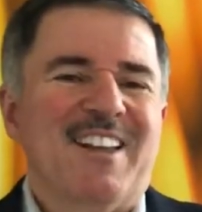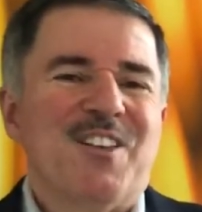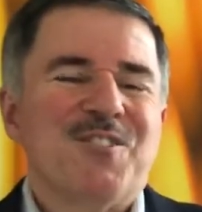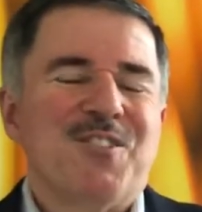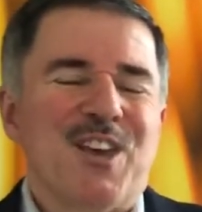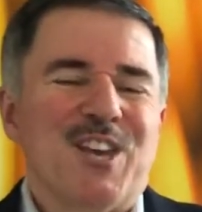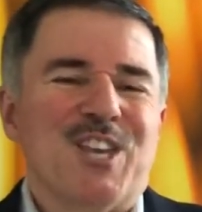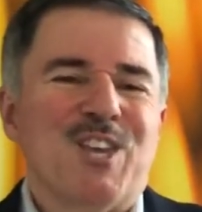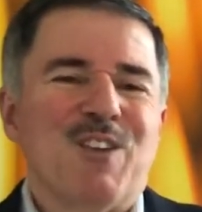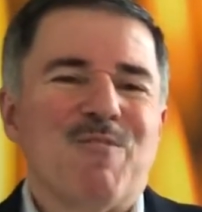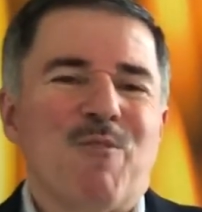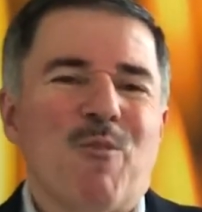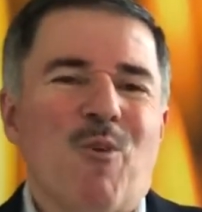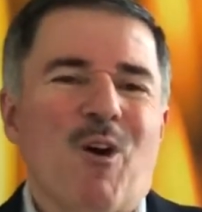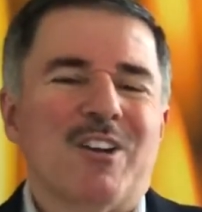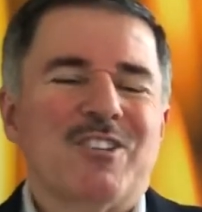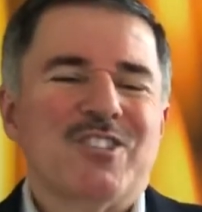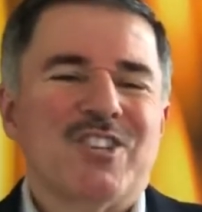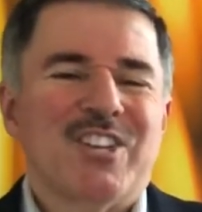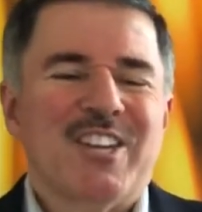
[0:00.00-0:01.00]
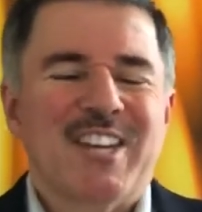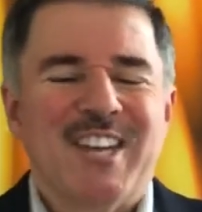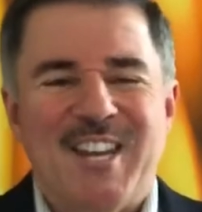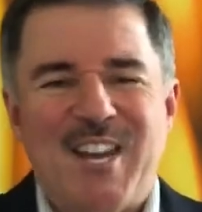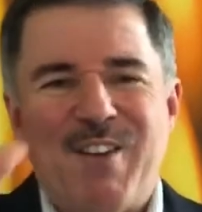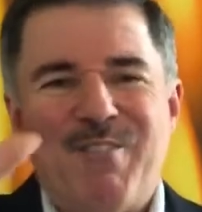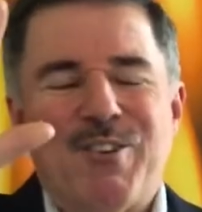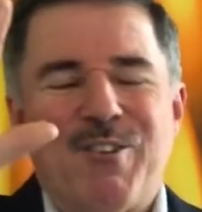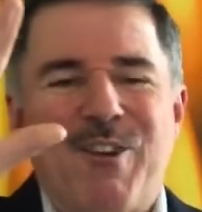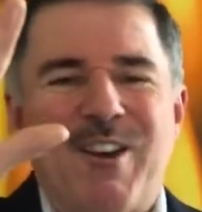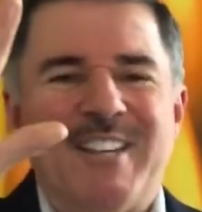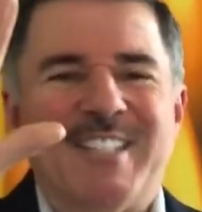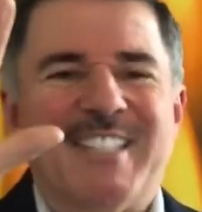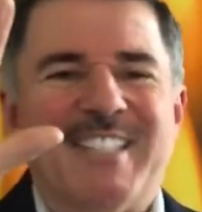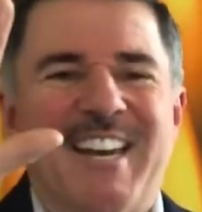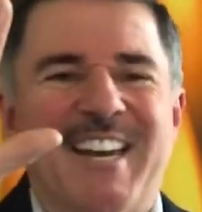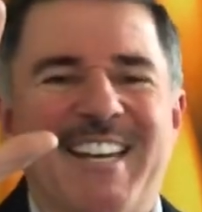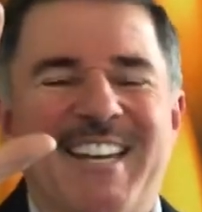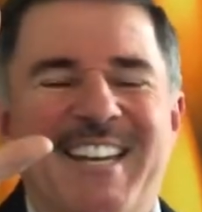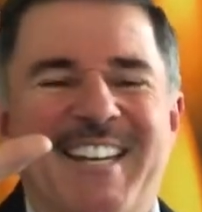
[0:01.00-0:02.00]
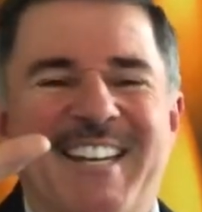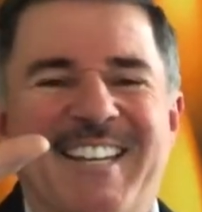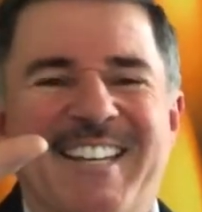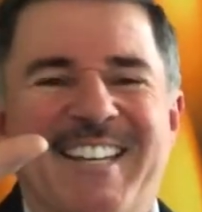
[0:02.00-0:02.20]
Thank you for watching and have a great day.